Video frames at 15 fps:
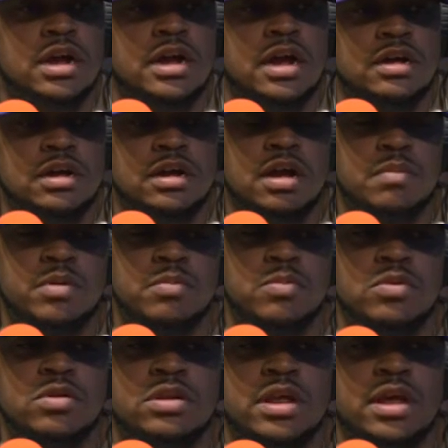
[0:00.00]
I got
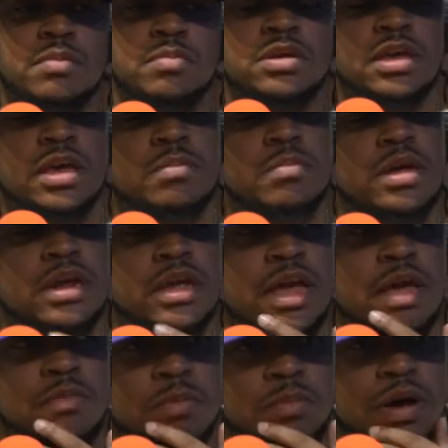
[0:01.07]
people on that. But yeah, man, it
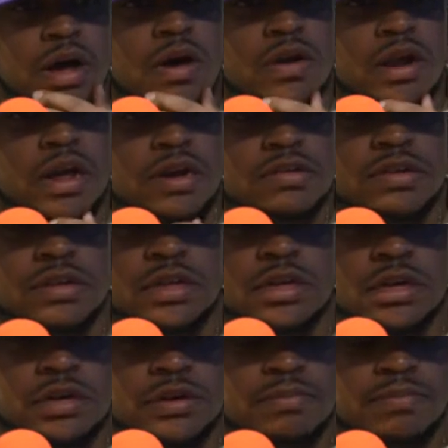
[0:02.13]
came about. I actually,
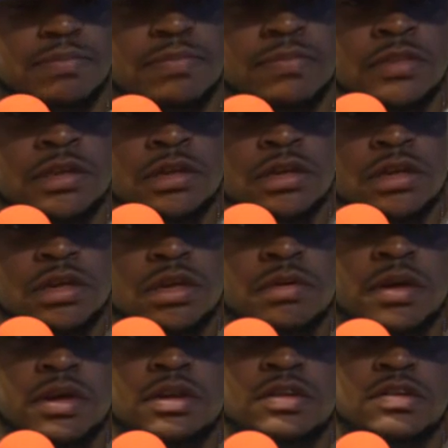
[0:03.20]

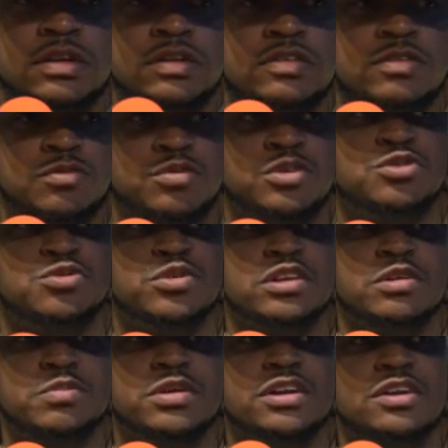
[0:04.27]
man, it's
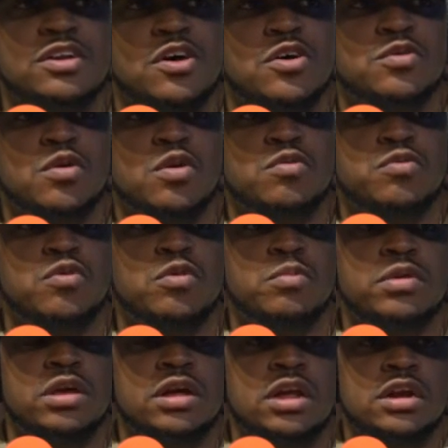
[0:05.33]
really been a long road for
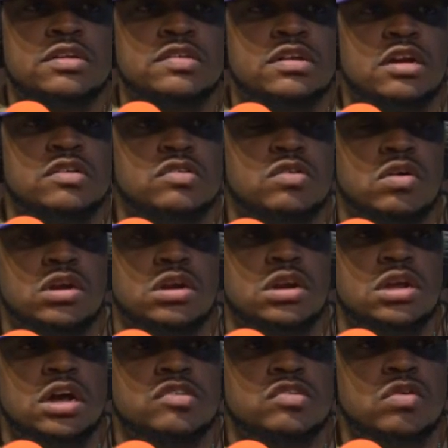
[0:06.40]
me. Like I said, I
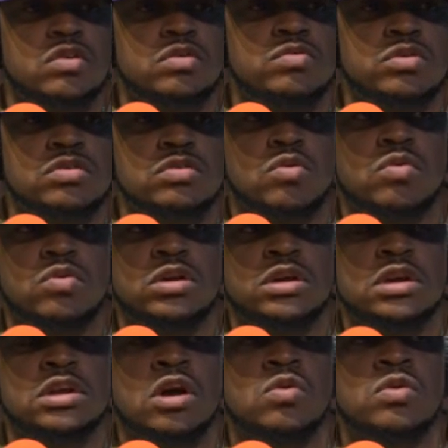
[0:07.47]
started
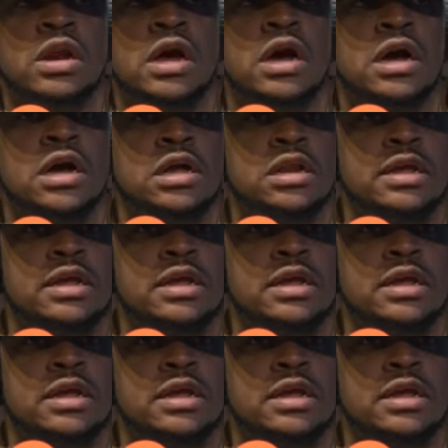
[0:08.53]
recording in 2009.